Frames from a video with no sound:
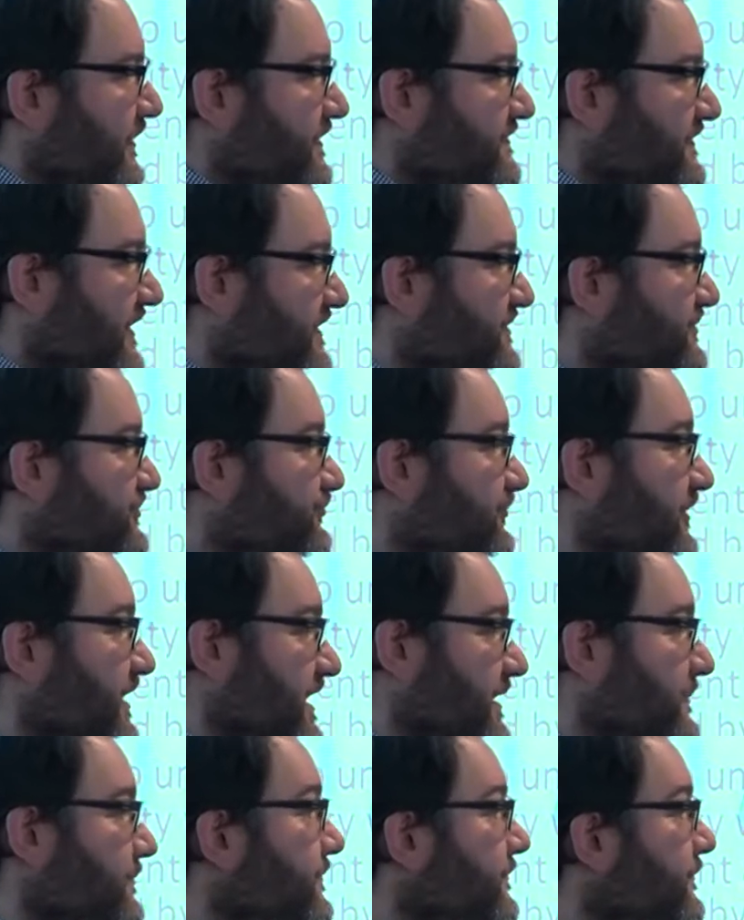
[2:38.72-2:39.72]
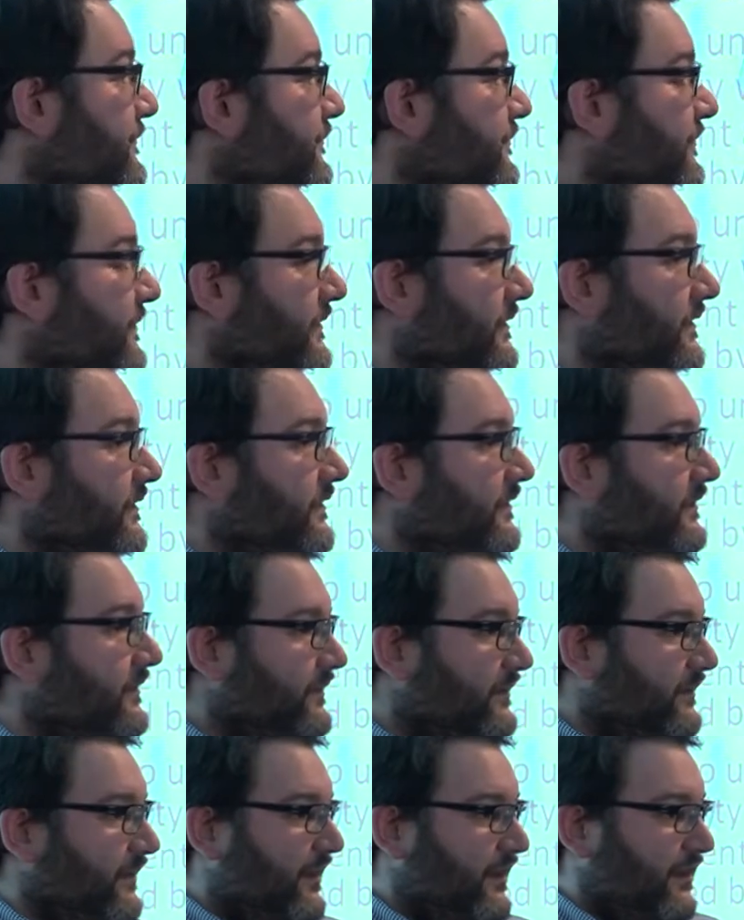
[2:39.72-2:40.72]
it's extreme.
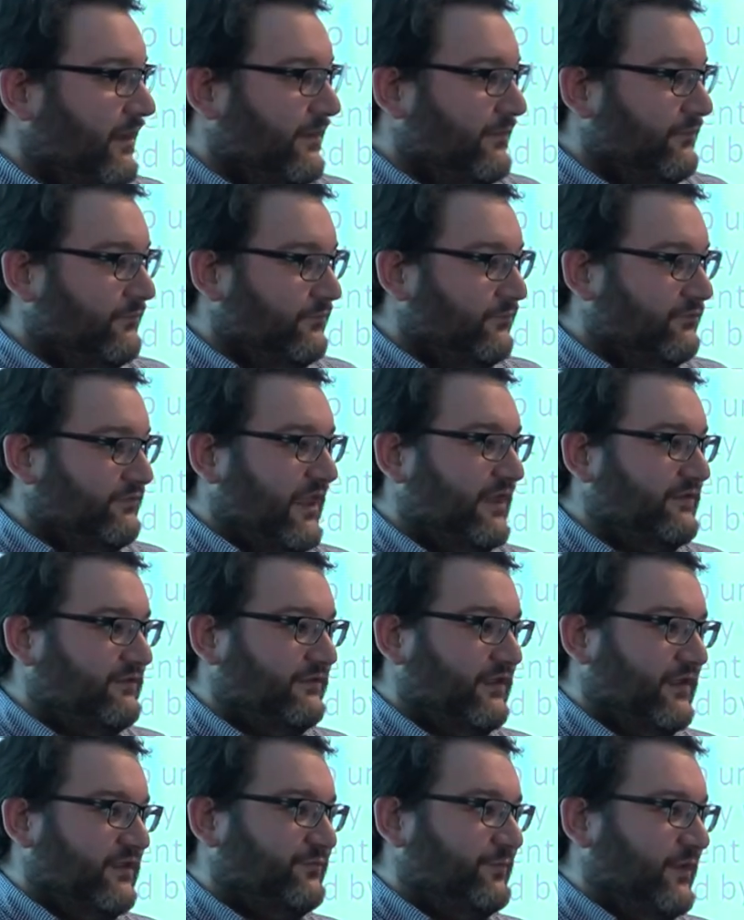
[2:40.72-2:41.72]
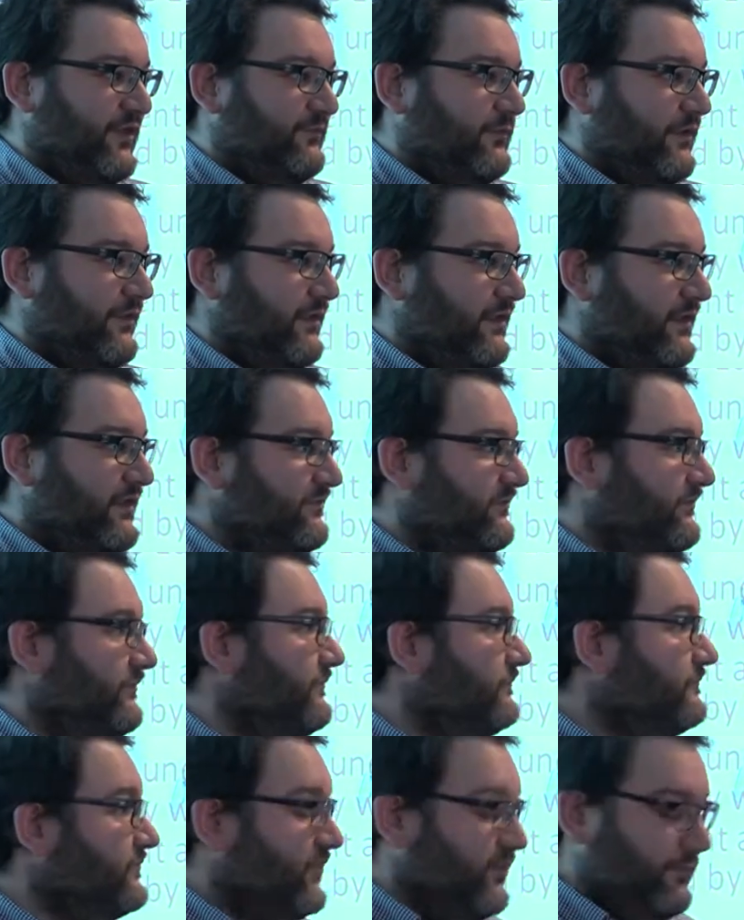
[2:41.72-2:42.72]
Day-to-day space weather isn't
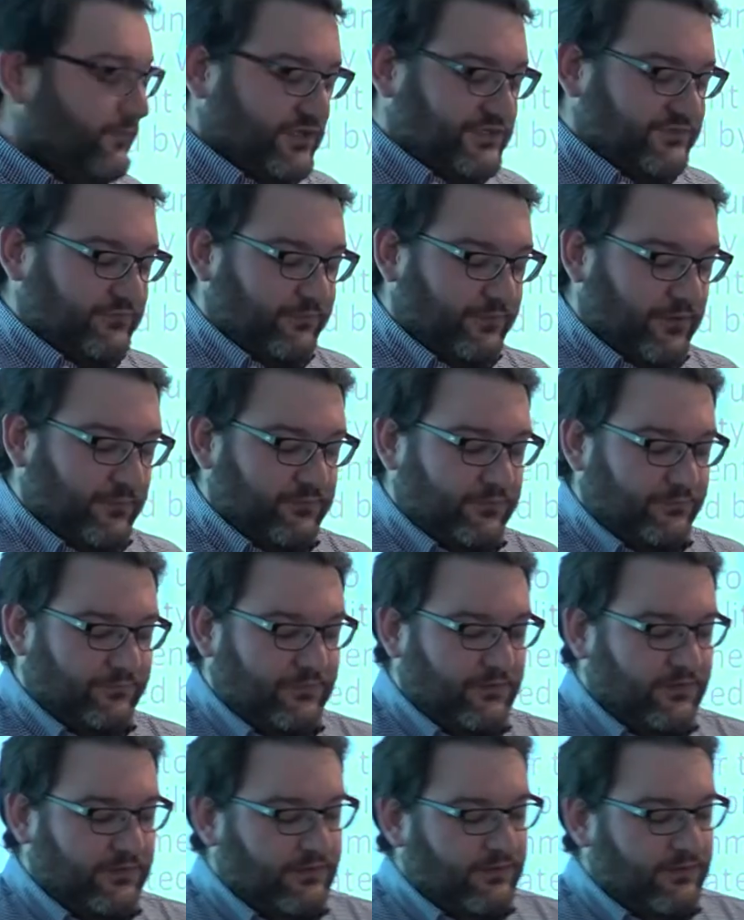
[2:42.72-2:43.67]
too much of a problem.